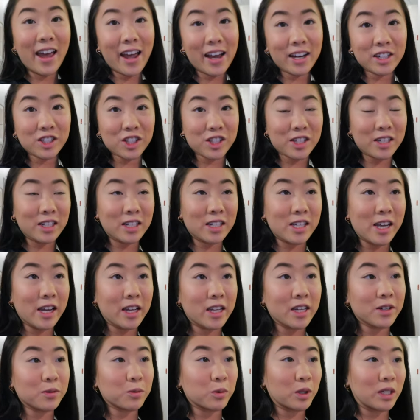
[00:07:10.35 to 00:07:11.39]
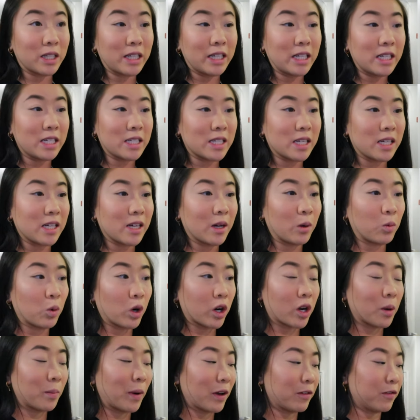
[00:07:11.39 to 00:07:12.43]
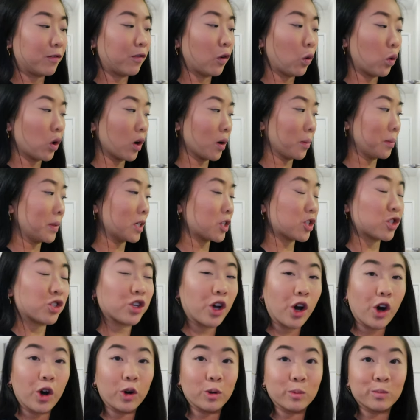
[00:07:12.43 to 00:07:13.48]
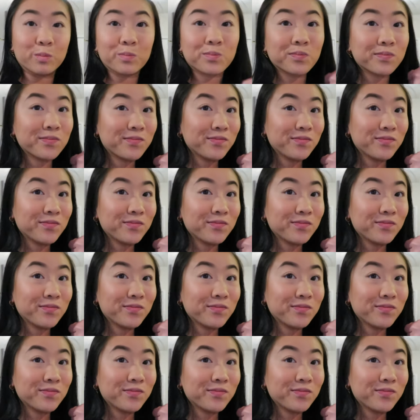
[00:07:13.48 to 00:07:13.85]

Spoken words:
and just gonna take it really easy and work on my form. So